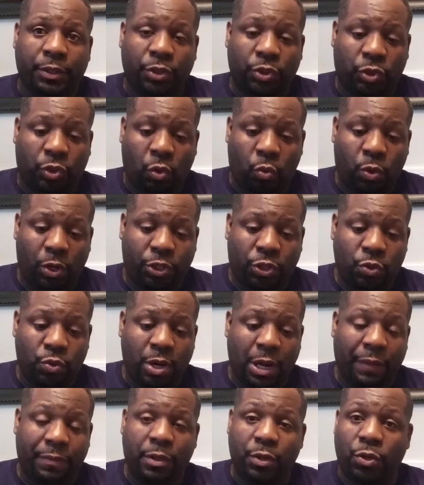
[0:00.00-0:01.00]
So what
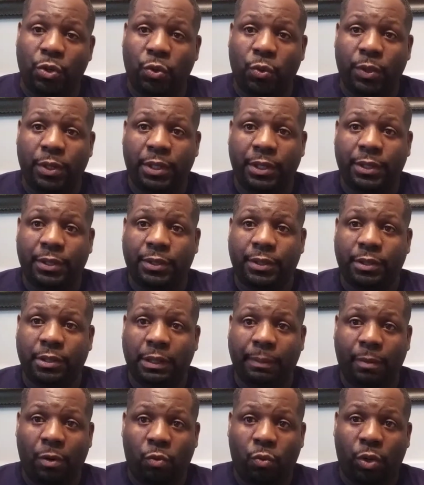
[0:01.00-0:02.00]
you have to do is
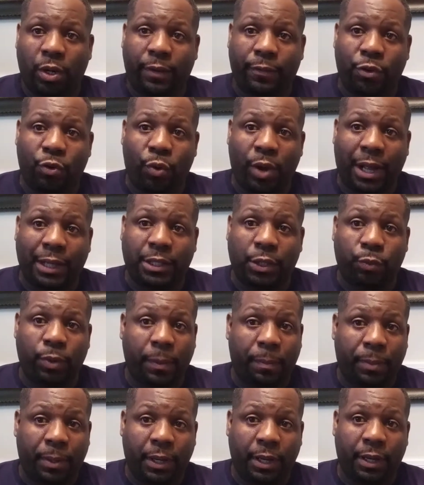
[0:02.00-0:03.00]
number one, you have to
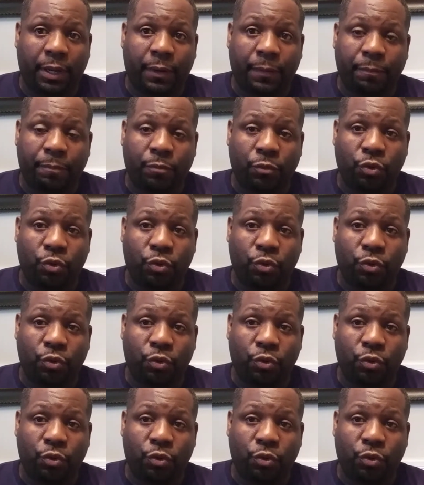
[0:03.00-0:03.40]
repent.